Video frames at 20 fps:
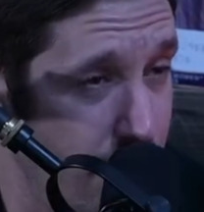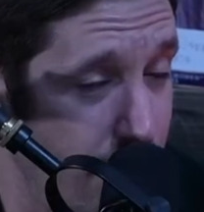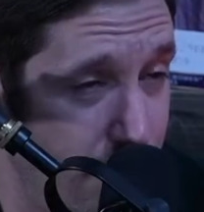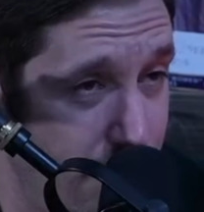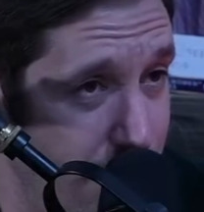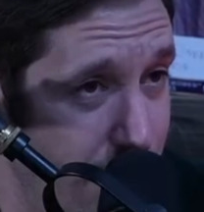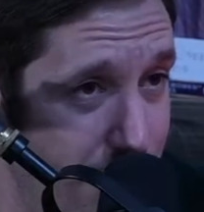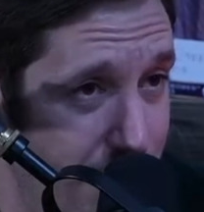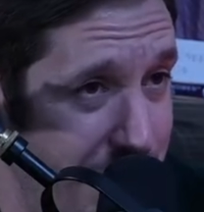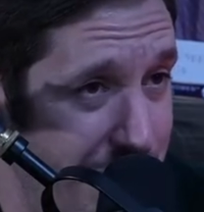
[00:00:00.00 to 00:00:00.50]

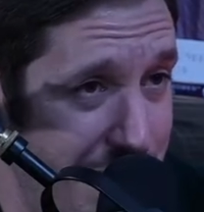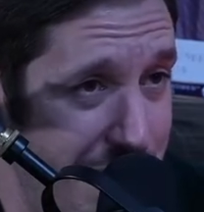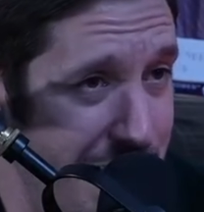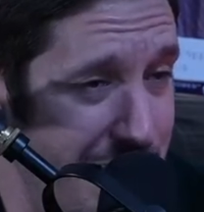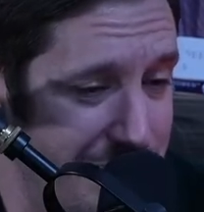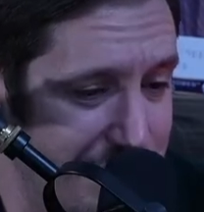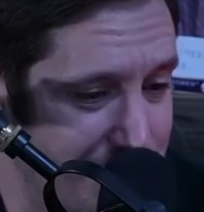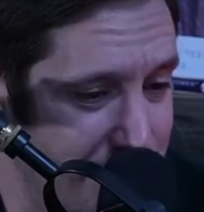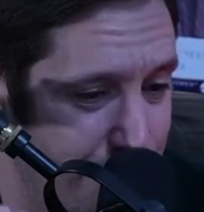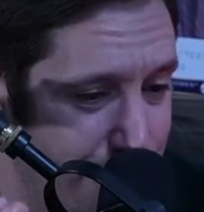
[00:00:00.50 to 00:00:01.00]

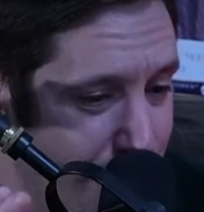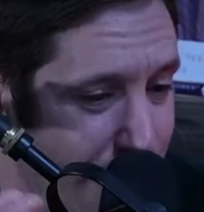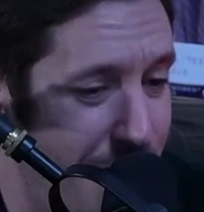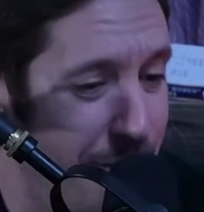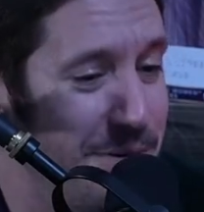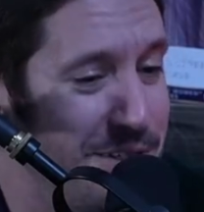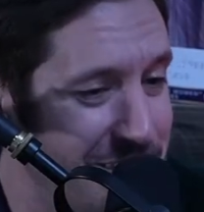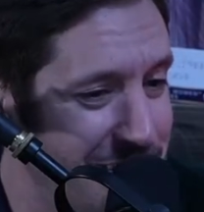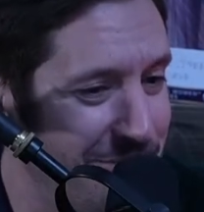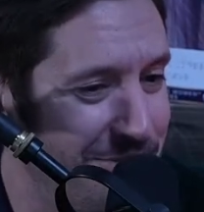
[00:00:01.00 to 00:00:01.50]
it's the
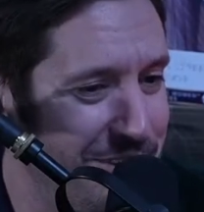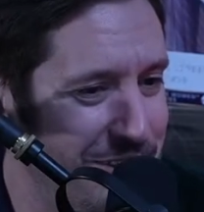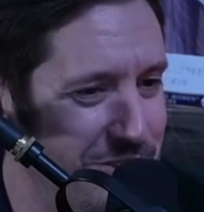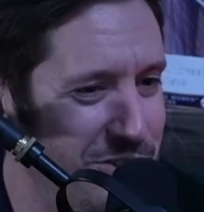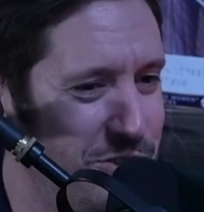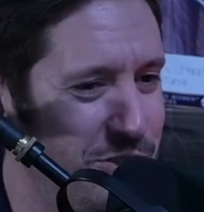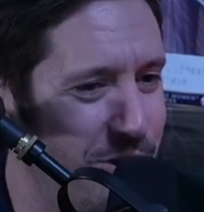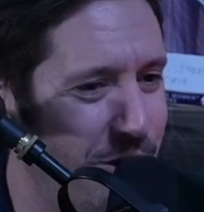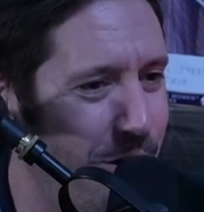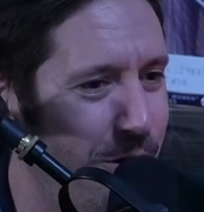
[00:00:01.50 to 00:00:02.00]
premise of this
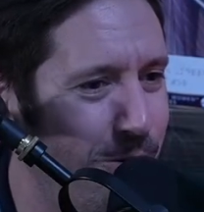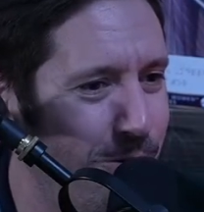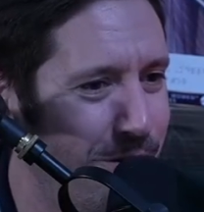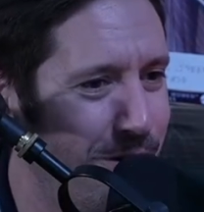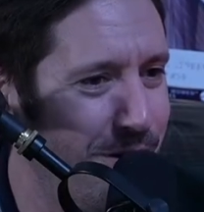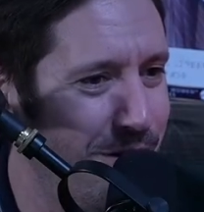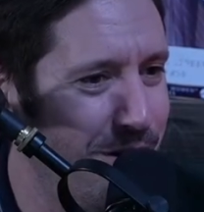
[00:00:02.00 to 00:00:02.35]
show.